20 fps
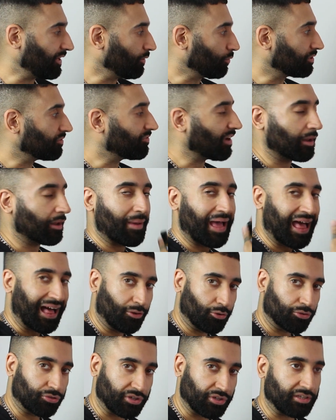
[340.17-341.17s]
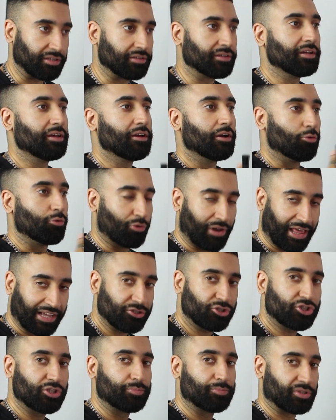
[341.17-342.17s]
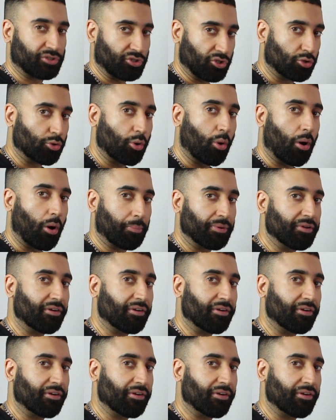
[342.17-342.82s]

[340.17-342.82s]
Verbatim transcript: You'll develop healthy relationships as you grow up.